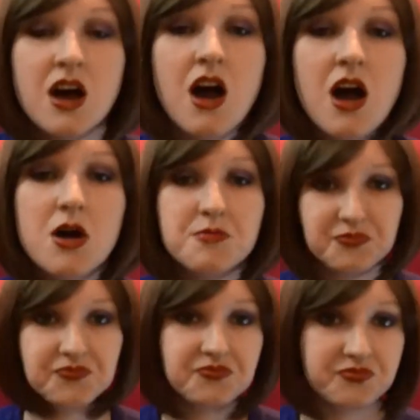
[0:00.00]

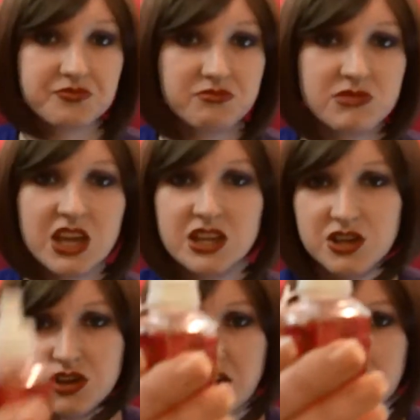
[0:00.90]
Um, it
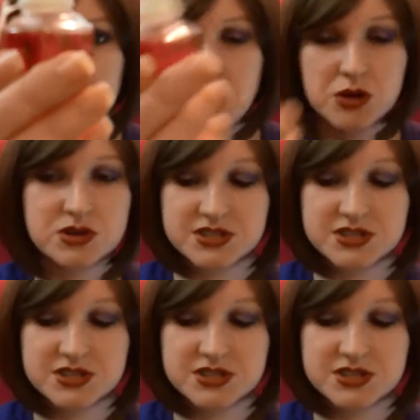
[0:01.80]
looked kind of low or